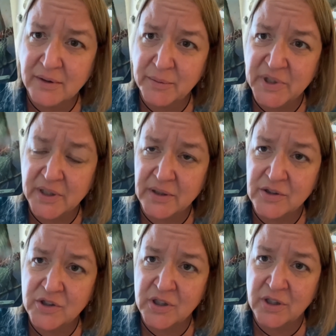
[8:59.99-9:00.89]
I mean,
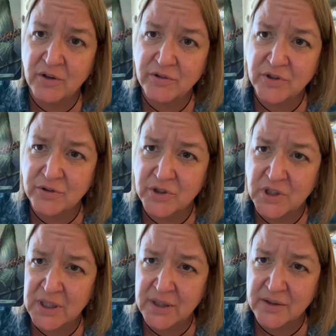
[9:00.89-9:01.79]
she knows who
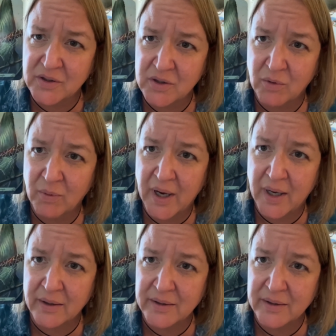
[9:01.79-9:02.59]
she is so well